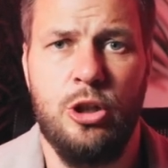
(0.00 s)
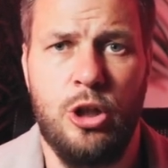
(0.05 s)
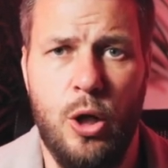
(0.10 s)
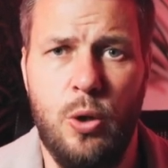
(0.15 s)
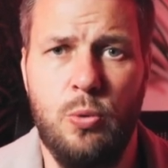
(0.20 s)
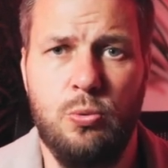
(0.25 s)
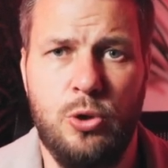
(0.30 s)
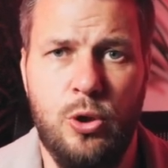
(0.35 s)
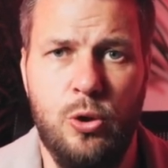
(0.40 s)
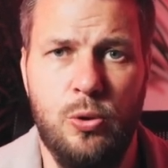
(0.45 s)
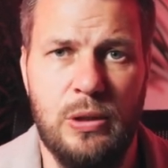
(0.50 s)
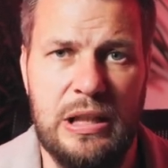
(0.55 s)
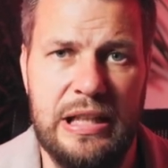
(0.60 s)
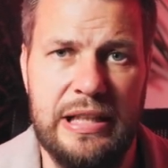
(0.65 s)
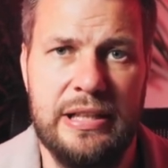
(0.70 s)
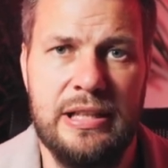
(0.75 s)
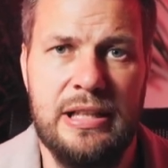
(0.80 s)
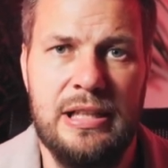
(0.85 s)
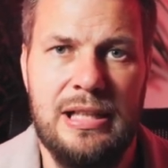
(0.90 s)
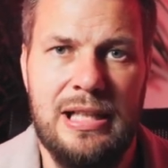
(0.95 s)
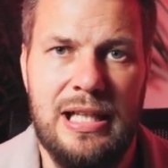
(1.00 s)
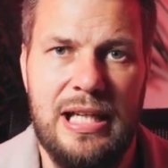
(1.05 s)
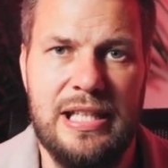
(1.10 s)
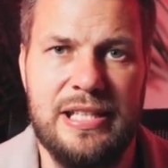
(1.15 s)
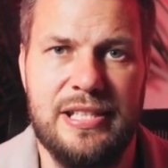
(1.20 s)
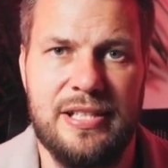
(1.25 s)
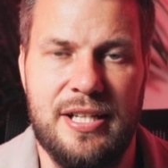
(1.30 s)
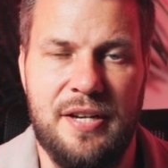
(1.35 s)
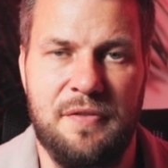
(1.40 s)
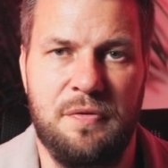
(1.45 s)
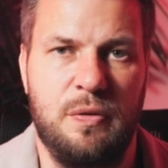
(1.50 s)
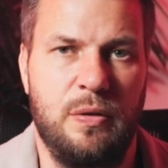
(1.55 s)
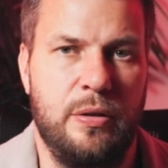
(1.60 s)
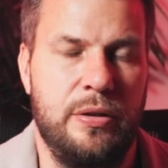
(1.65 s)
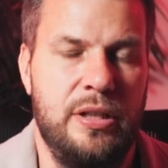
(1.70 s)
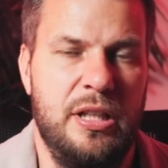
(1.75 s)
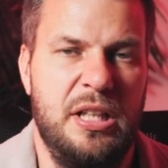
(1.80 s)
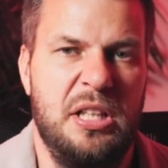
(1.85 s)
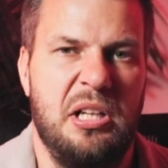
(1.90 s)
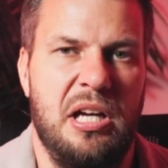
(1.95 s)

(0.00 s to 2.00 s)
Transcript: Cold calling is another one.